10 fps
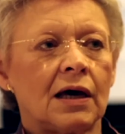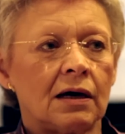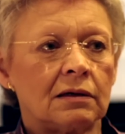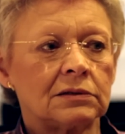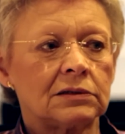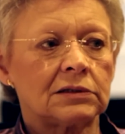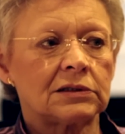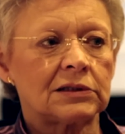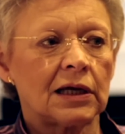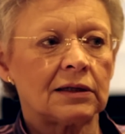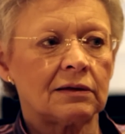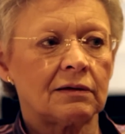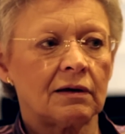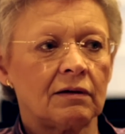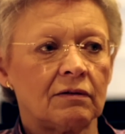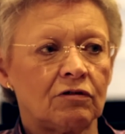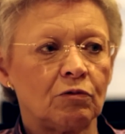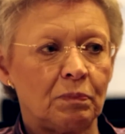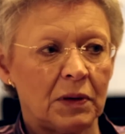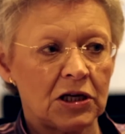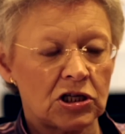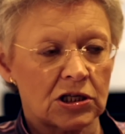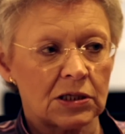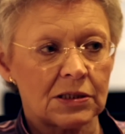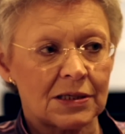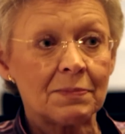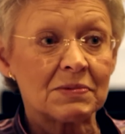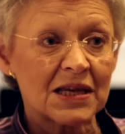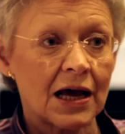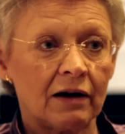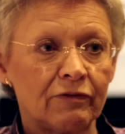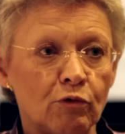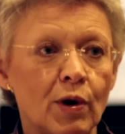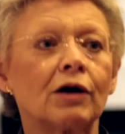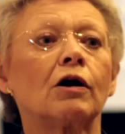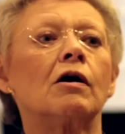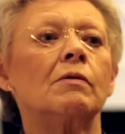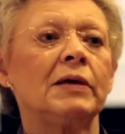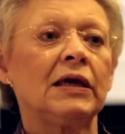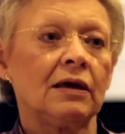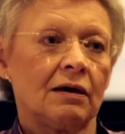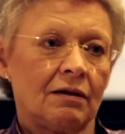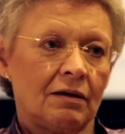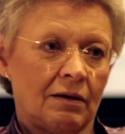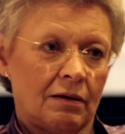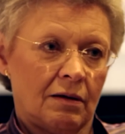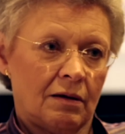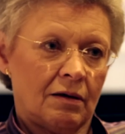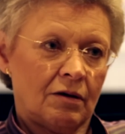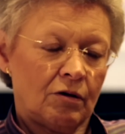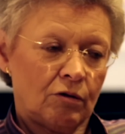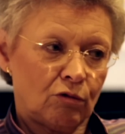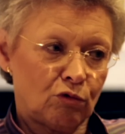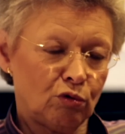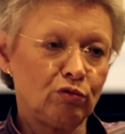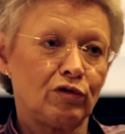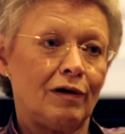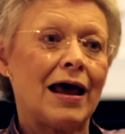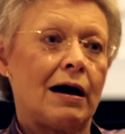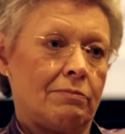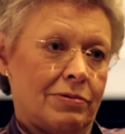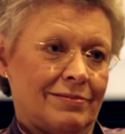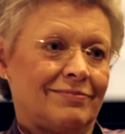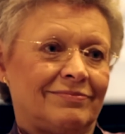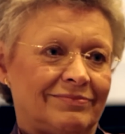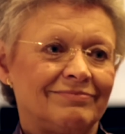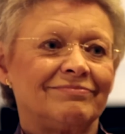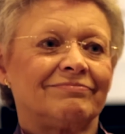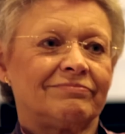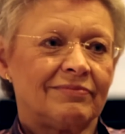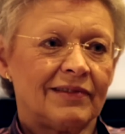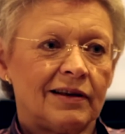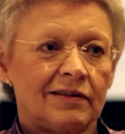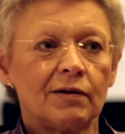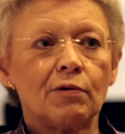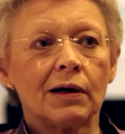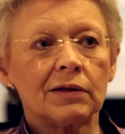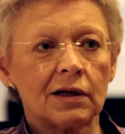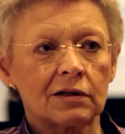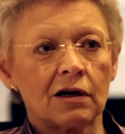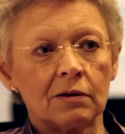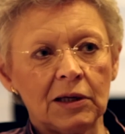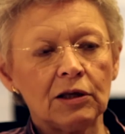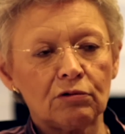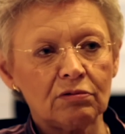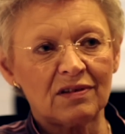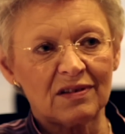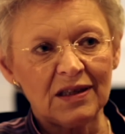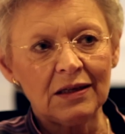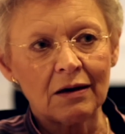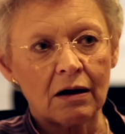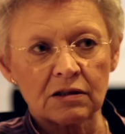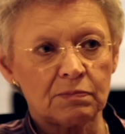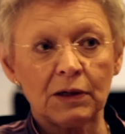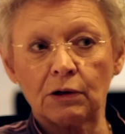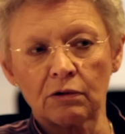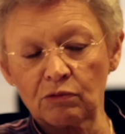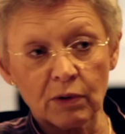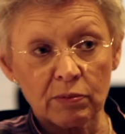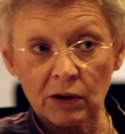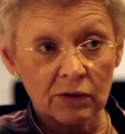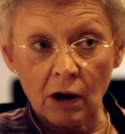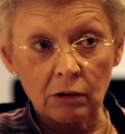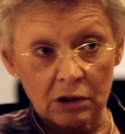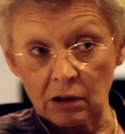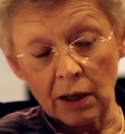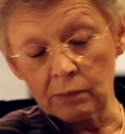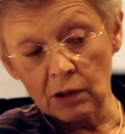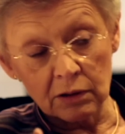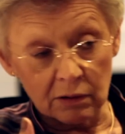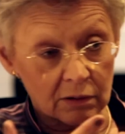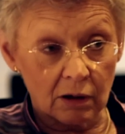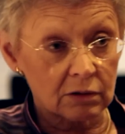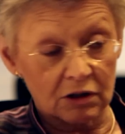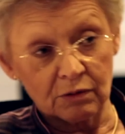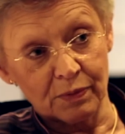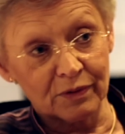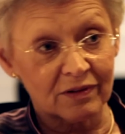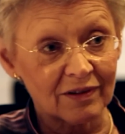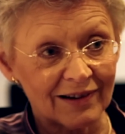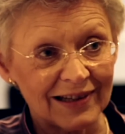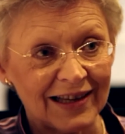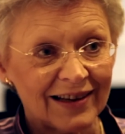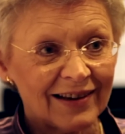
out that uh, the patients themselves were coming to the lab. They were not coming to see us because we were doctors. I'm not a doctor personally.